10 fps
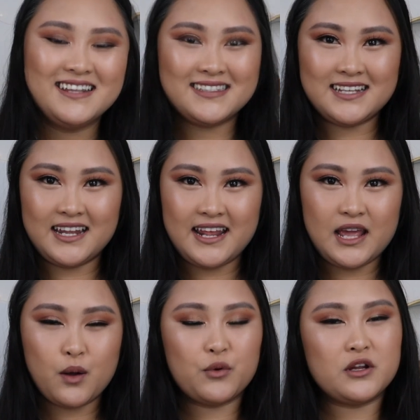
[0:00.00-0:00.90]

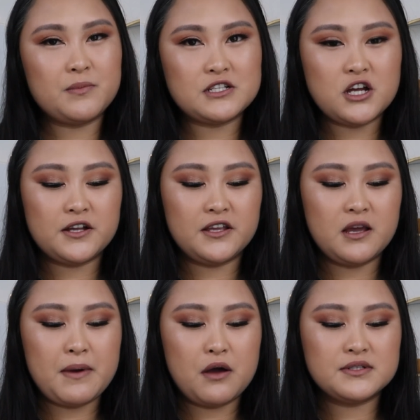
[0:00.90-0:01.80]
Today, we're gonna be talking
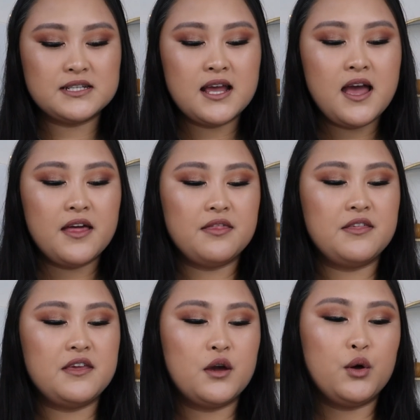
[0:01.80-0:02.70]
about
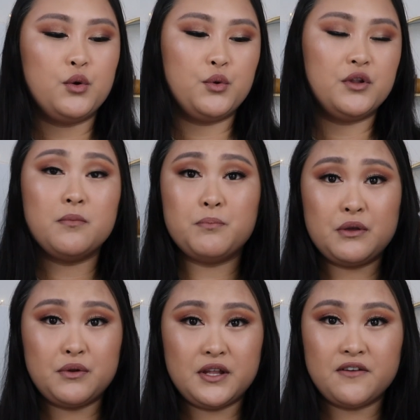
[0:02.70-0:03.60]
the Huda
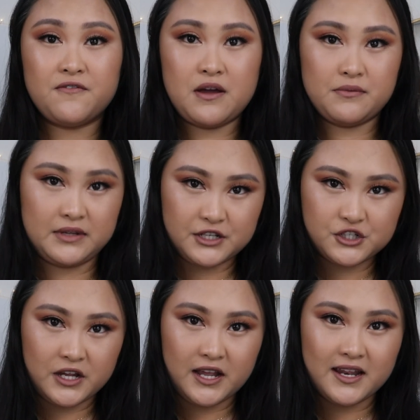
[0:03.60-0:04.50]
Beauty
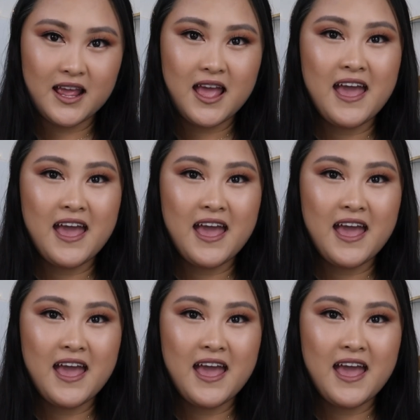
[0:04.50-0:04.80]
Foundation.